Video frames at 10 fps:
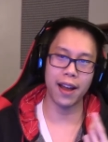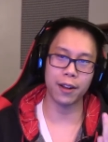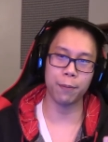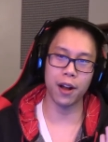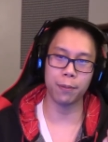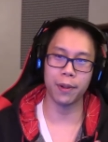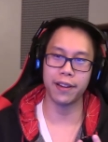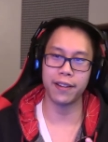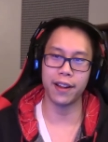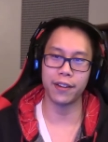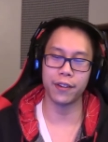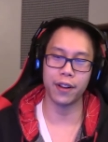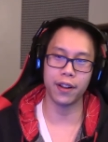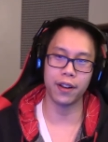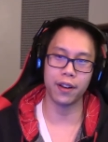Xbox,
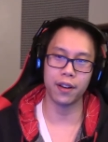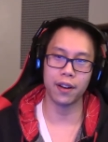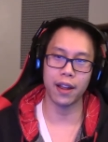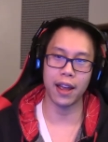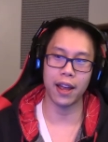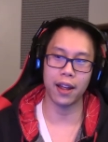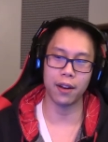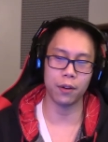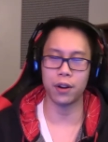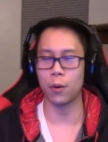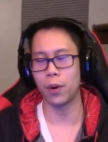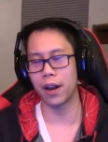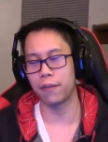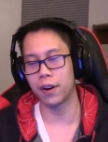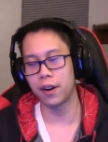PlayStation, and, you know,
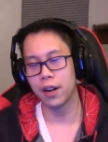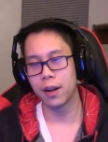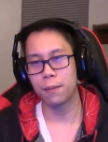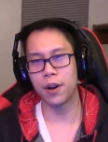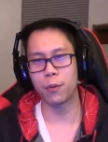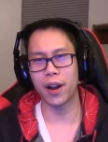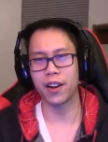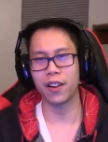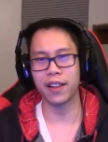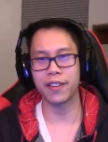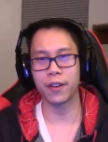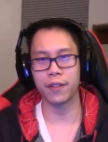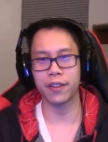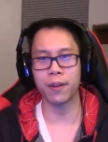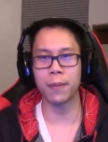whatever, pretty regularly. So if
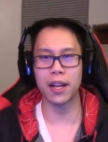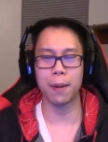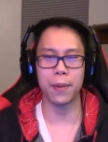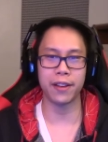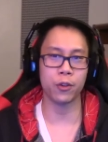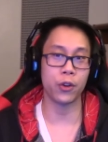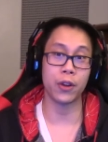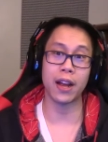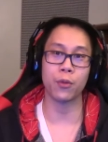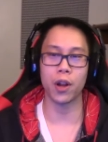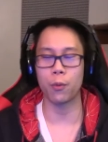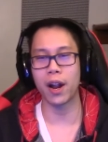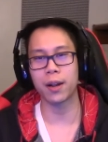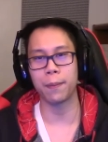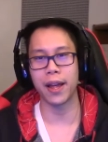there's something I missed or you guys want to
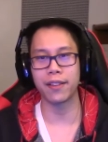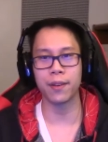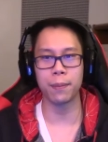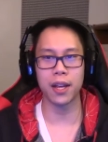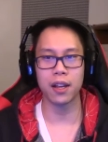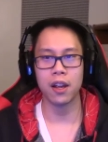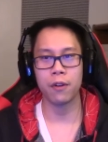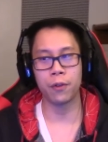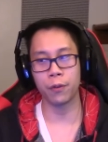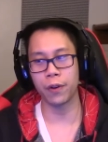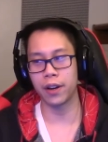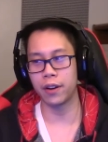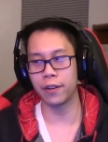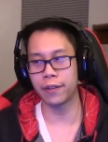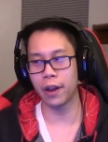recommend something, feel free to
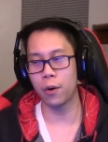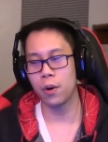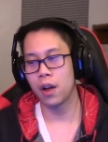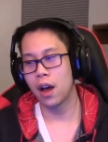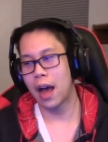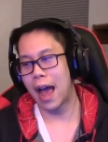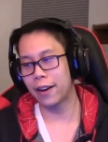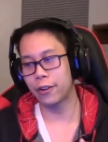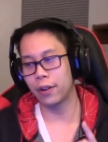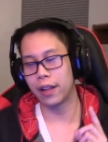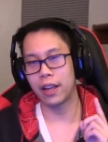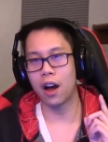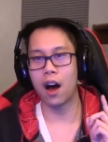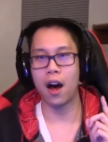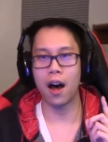do so. Actually,
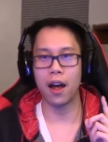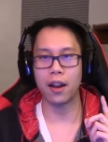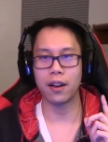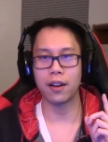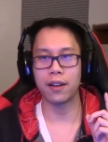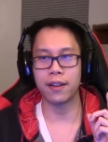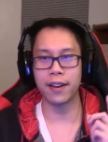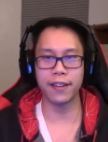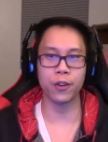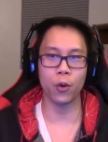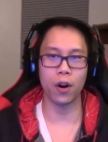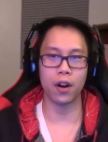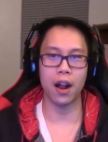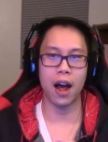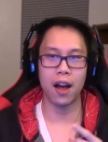on
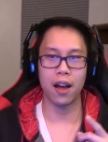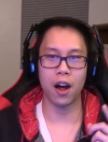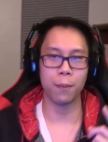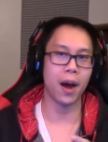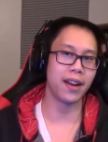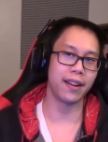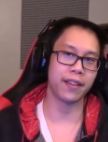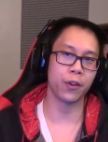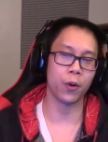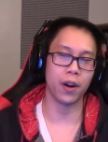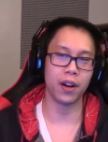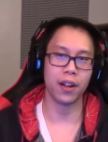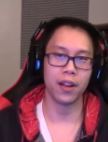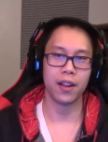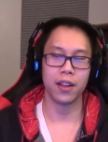Discord, on my Discord,
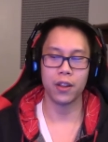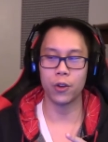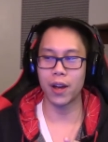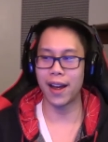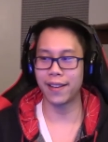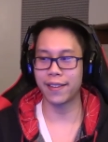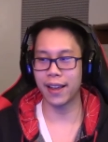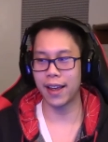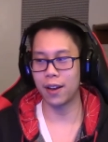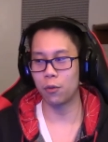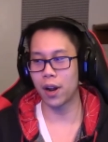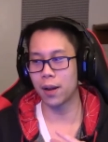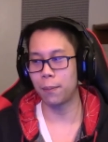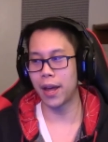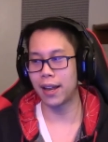you guys can
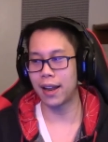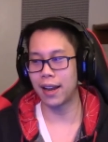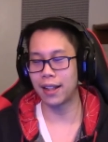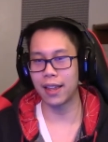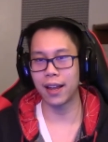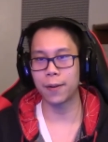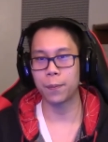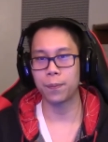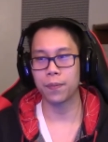recommend anything.